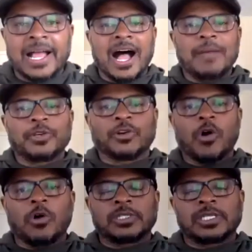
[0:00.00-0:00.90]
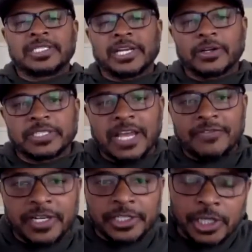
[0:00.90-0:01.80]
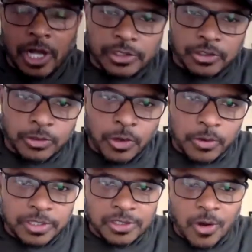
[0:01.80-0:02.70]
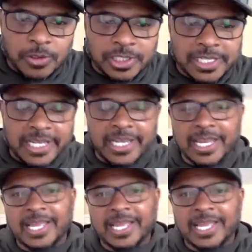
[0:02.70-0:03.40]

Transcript: I'm your host, Daryl Devonish, also known as Coach D.